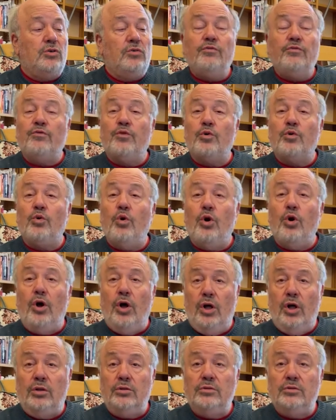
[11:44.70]
For
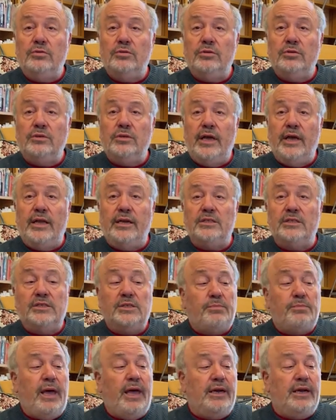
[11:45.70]
All, and in
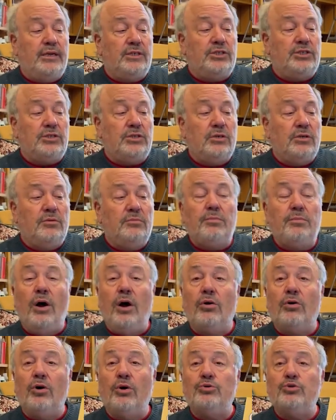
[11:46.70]
Spanish,
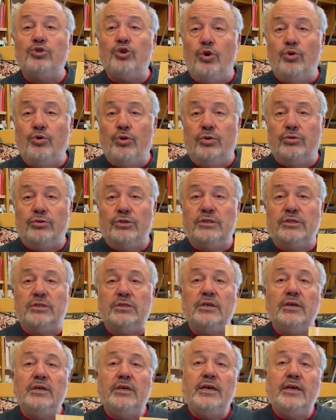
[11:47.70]
Para Todos.